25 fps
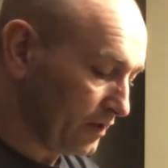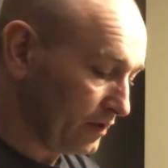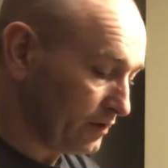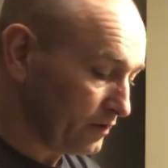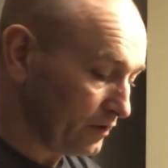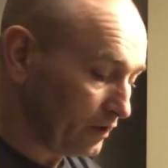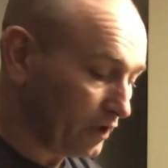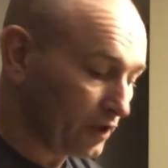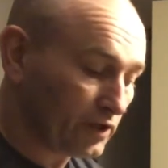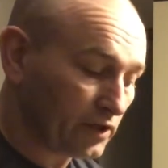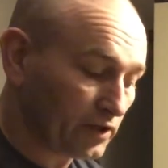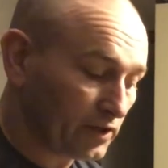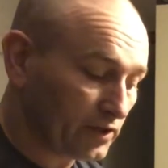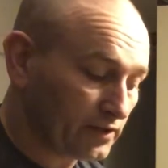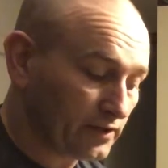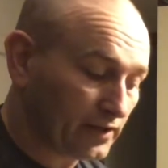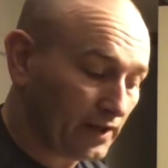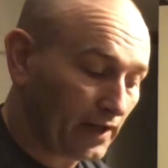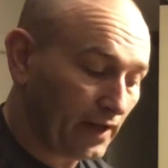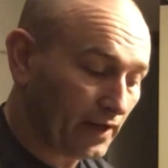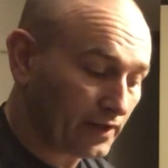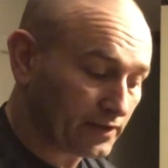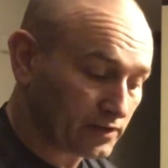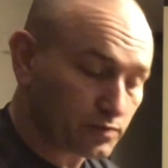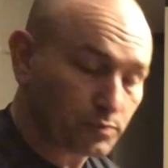Other than
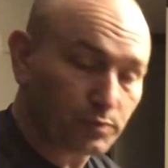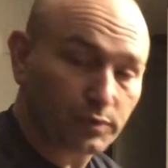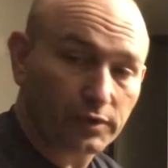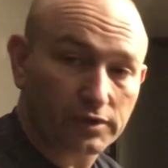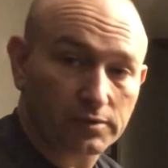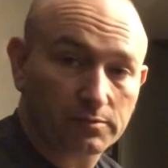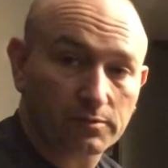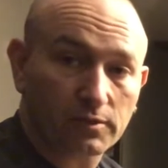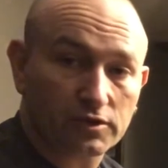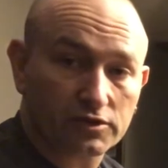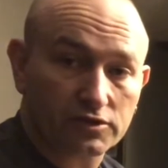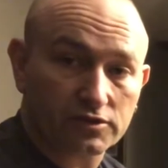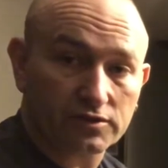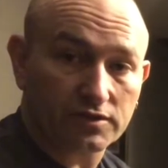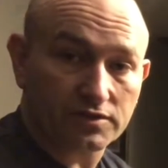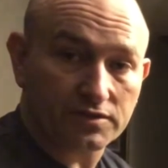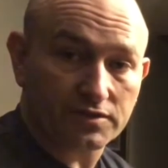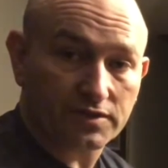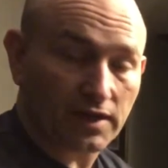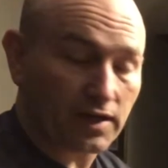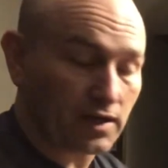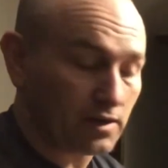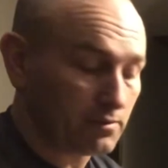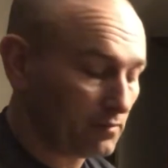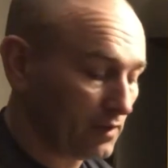that, it's pretty much the
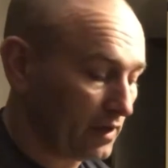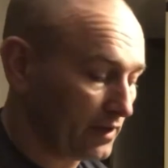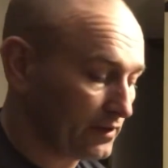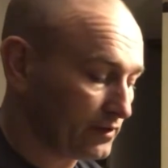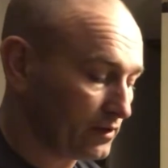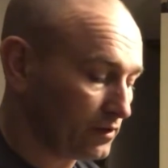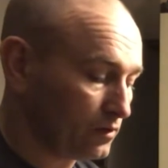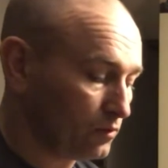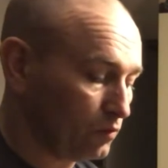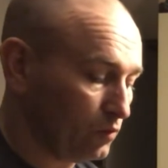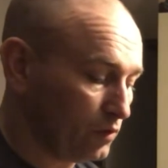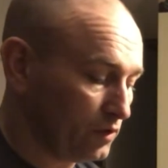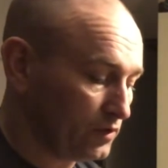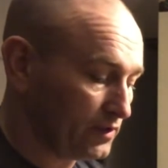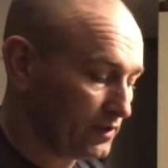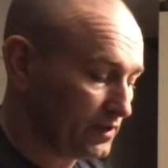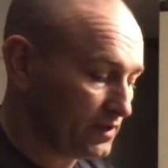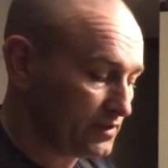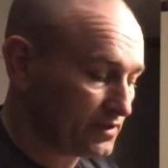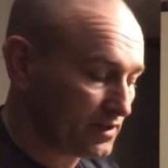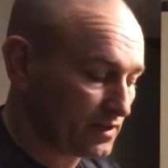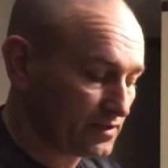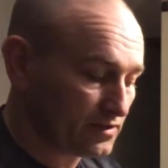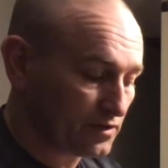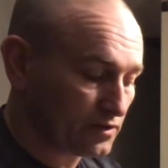same. I think this
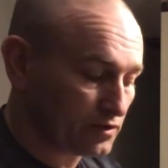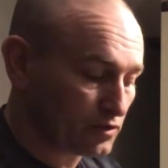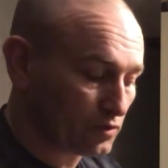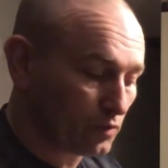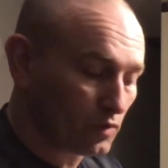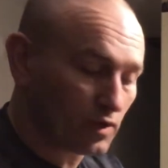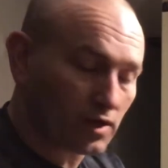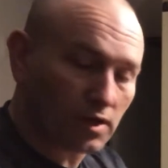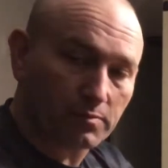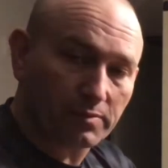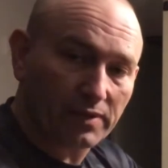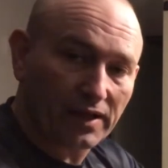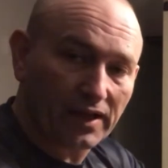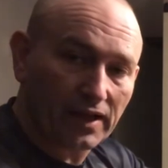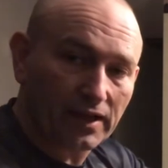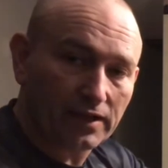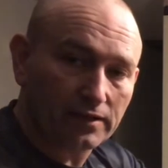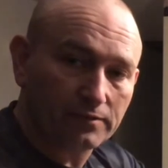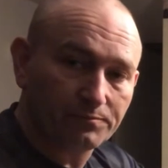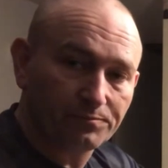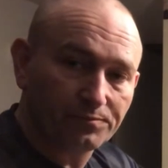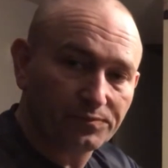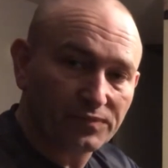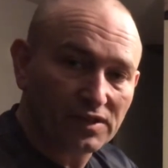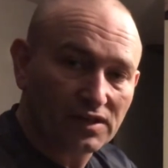has a square pan,
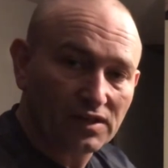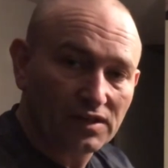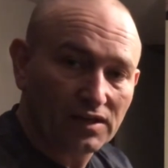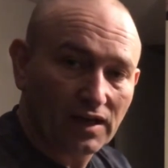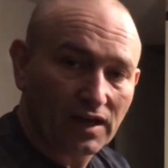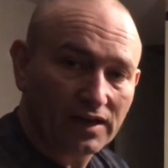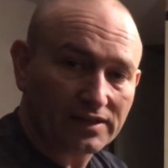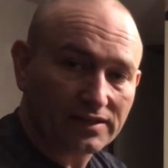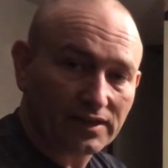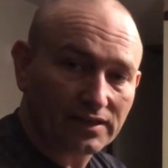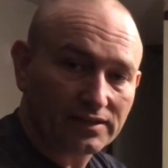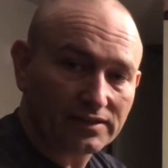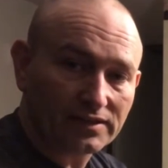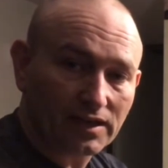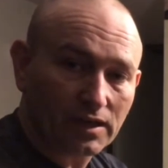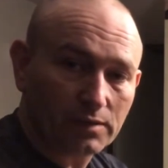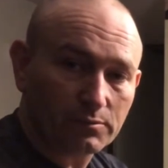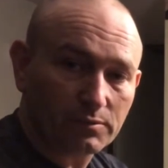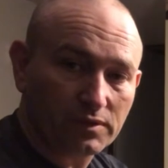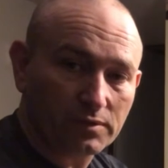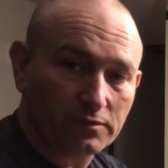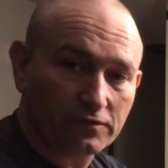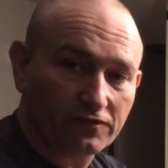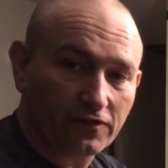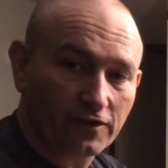and then the
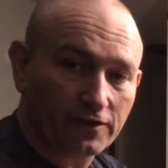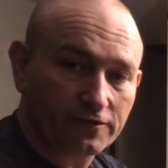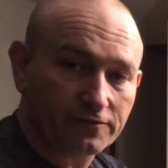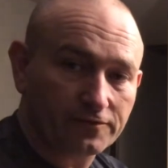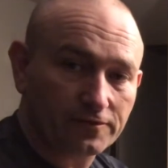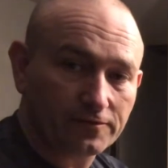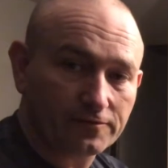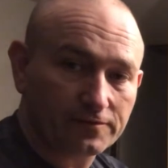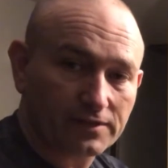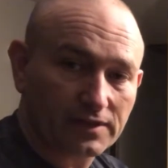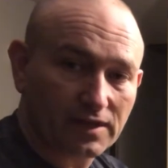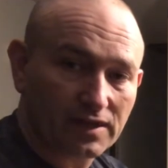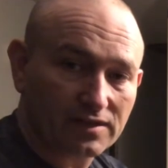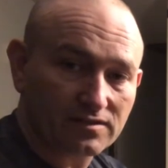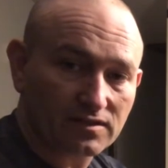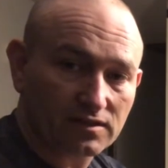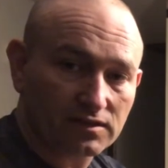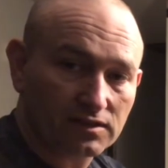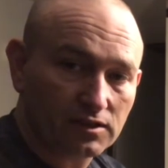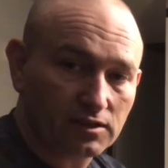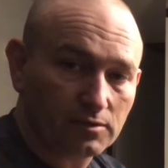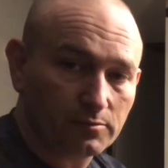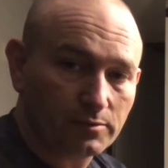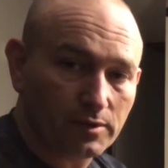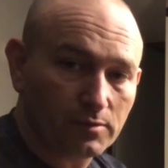MB 550 has a
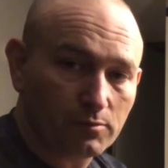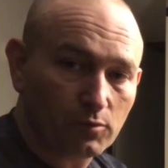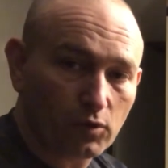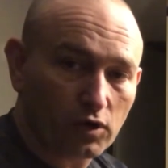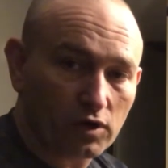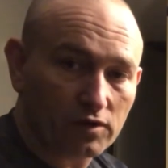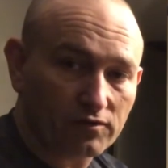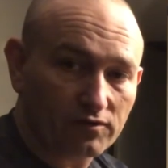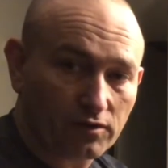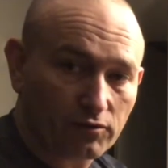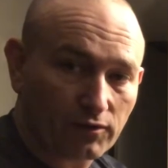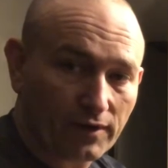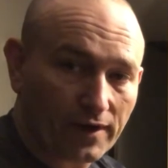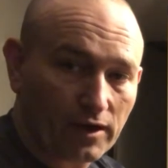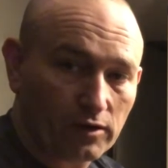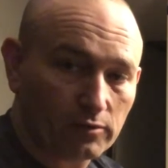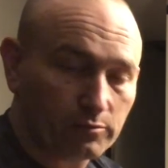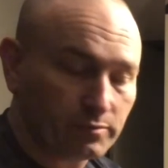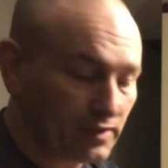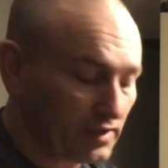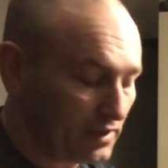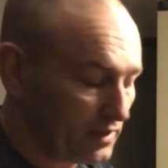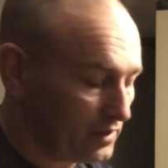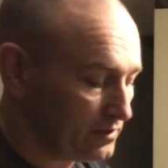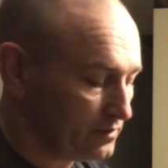little bit more of a round
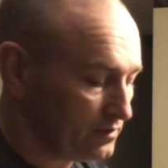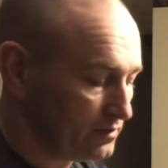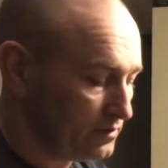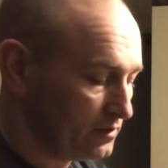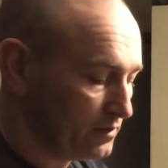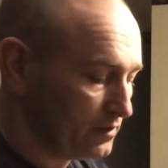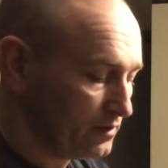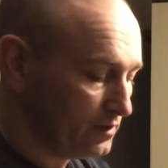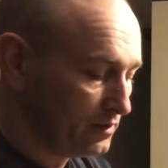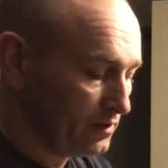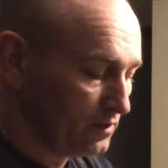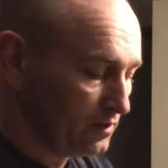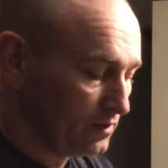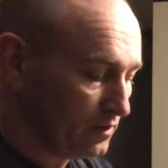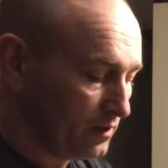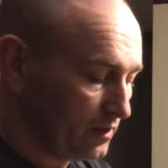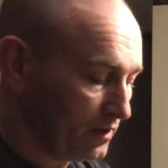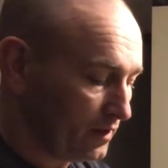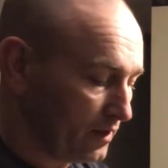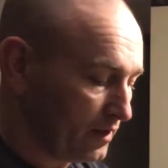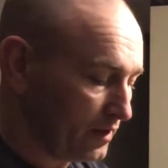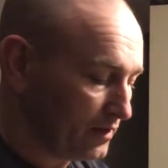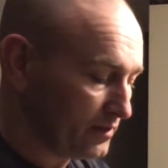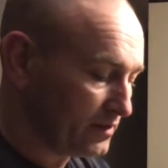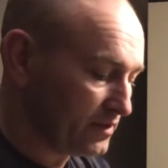pan.
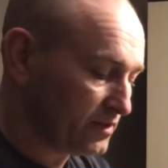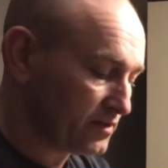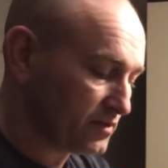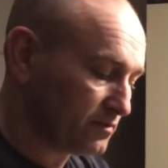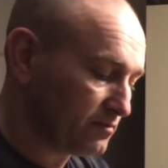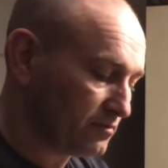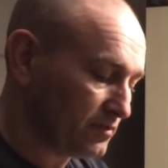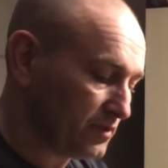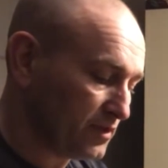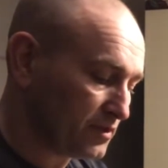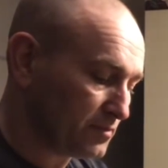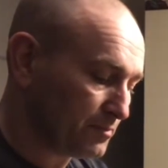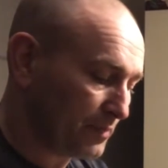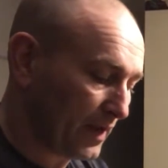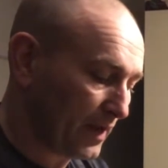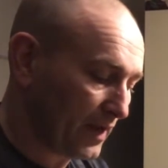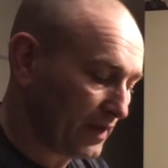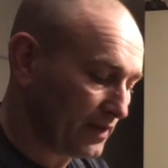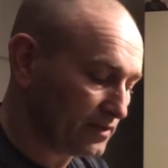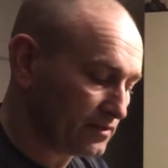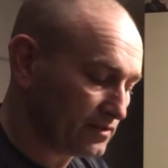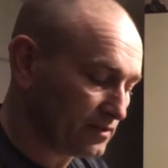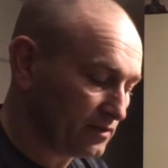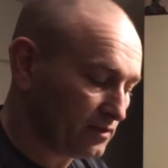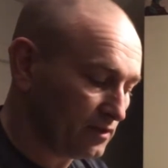This pan
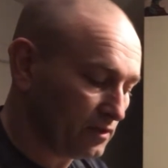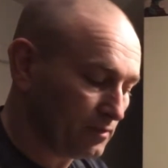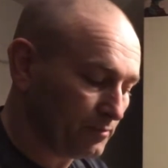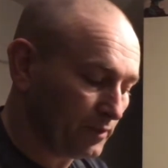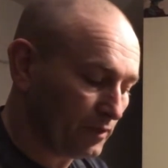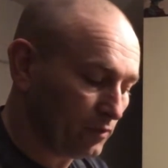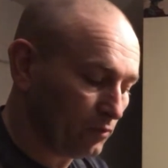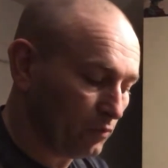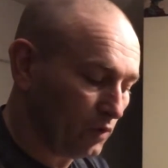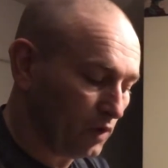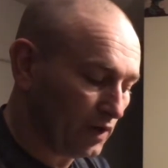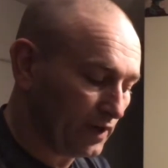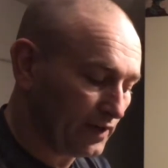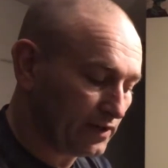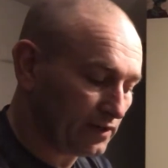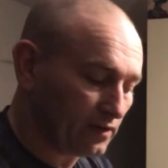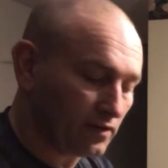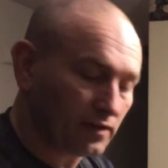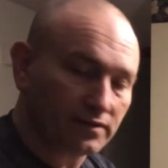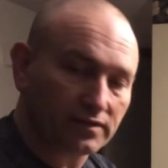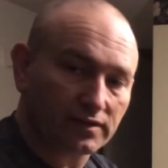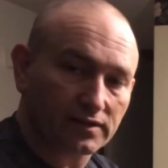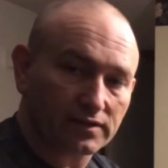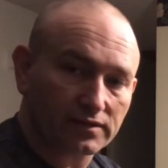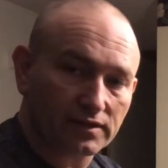is a little bit wider, I
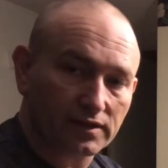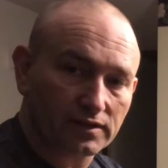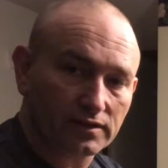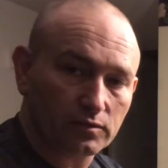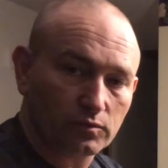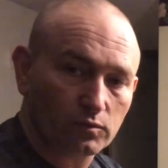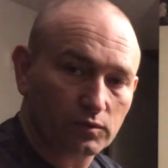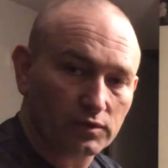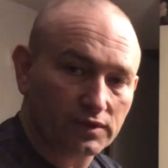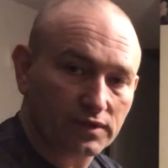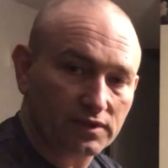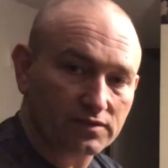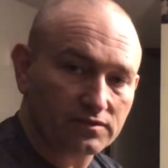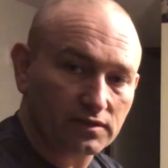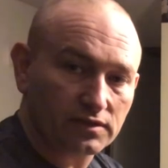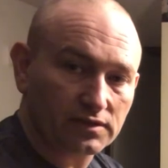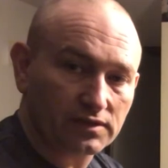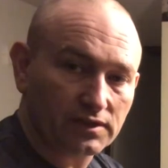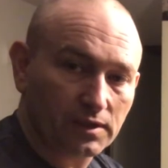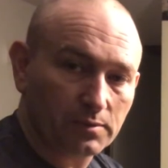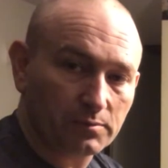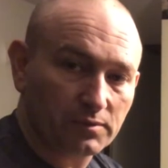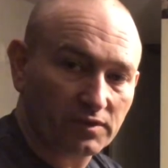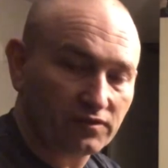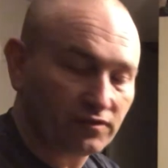think, than the one that's on the
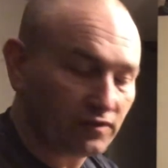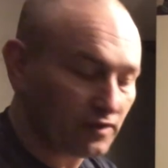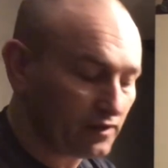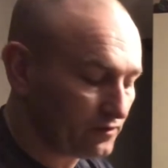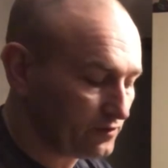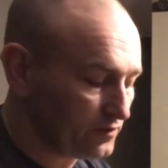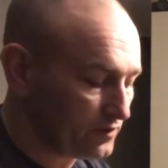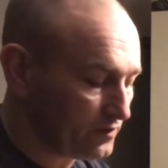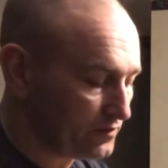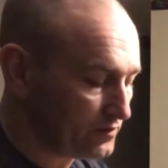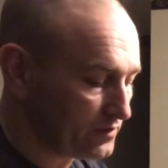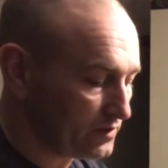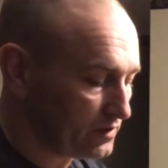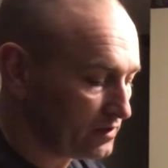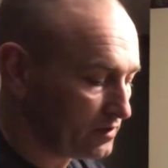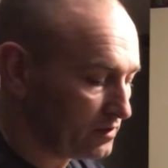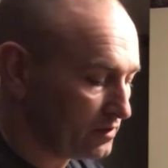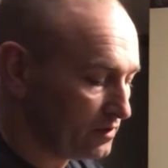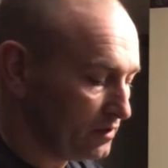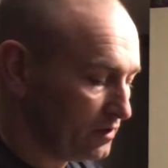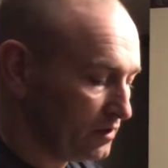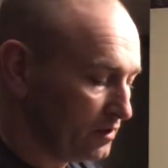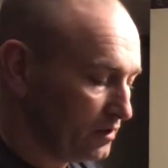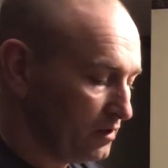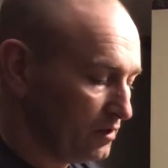MB 550.
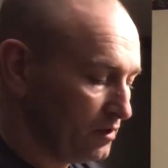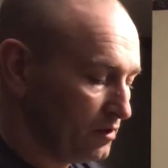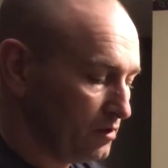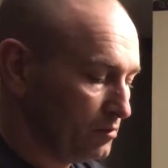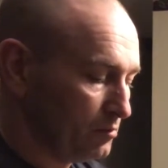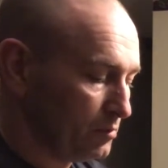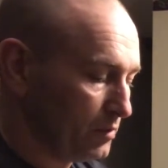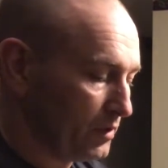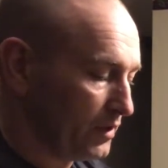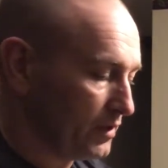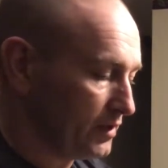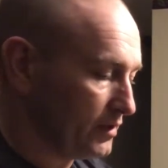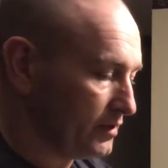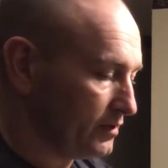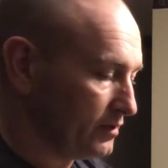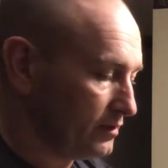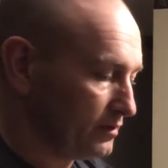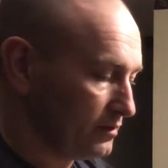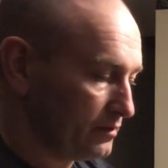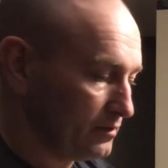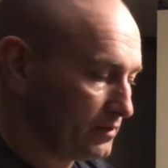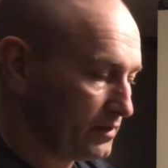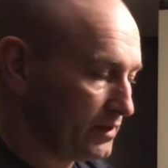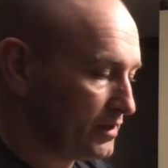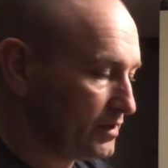But
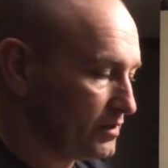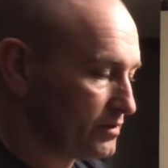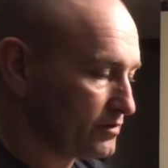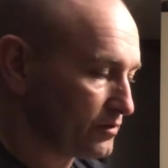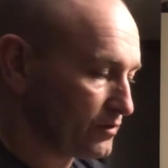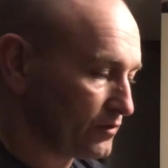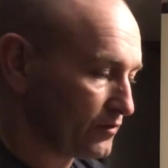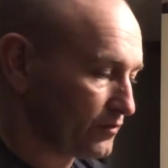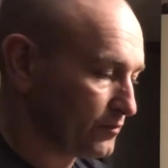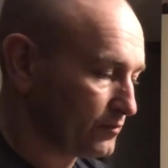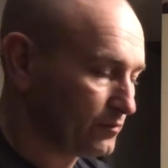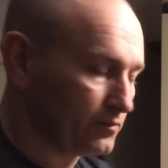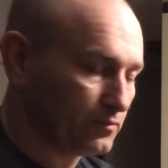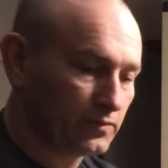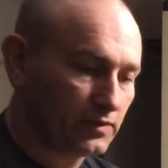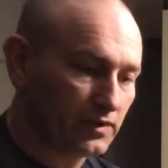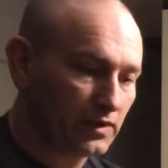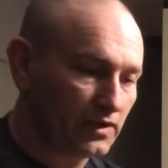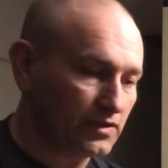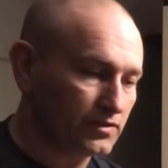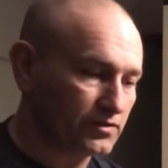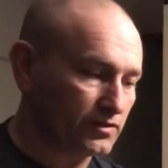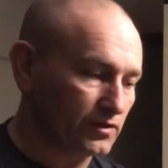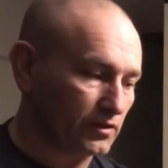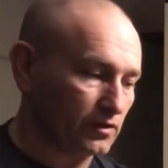these are
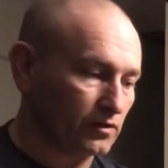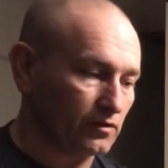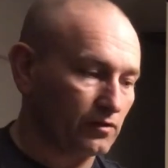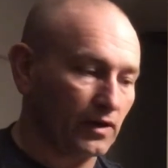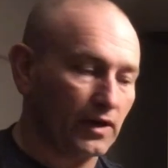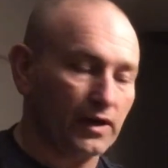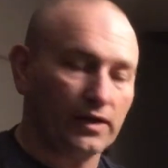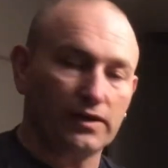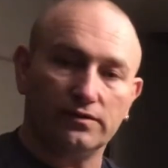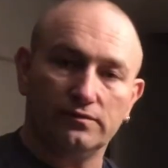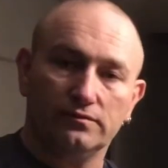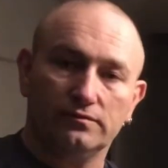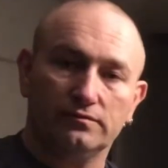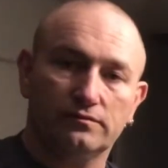great.